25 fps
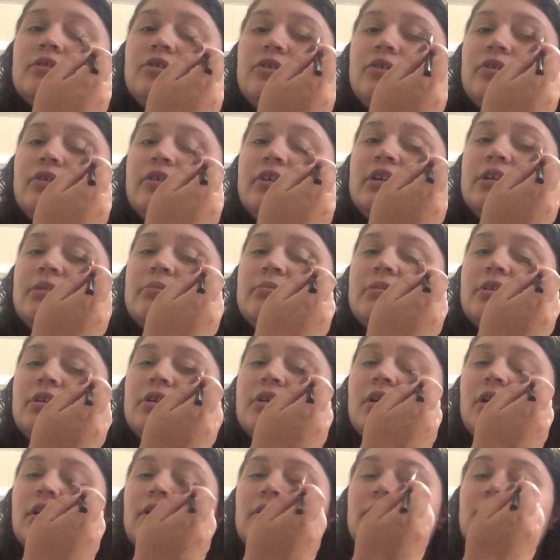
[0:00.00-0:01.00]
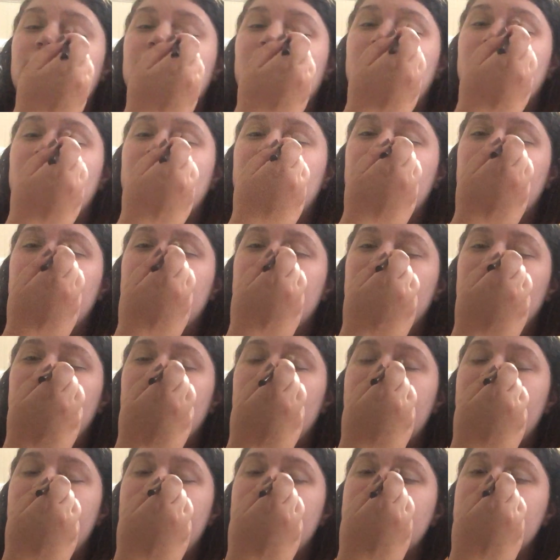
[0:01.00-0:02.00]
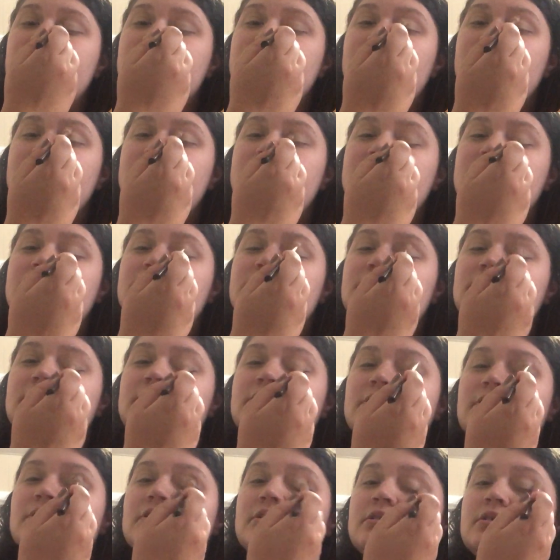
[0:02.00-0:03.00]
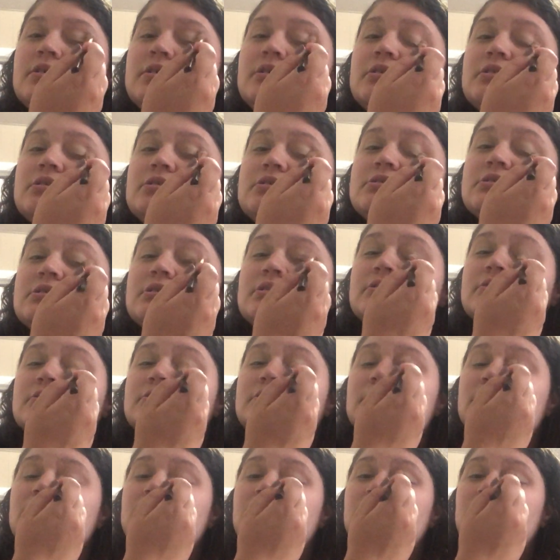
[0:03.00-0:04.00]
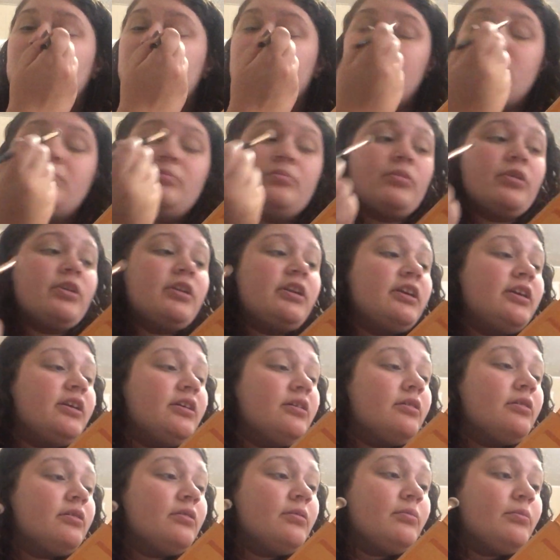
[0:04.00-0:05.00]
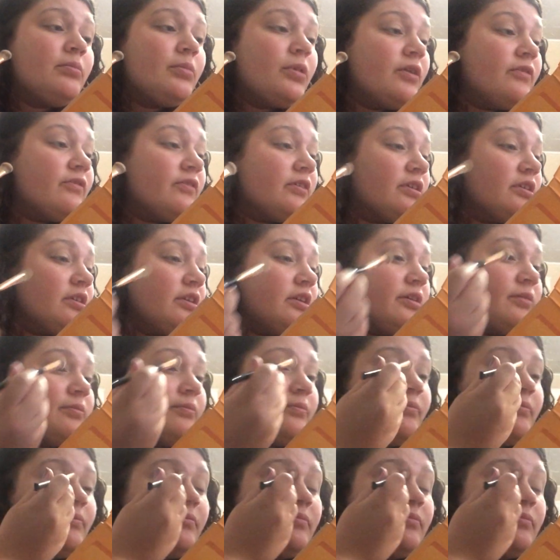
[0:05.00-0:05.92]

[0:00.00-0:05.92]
cream color that matches my skin tone pretty perfectly.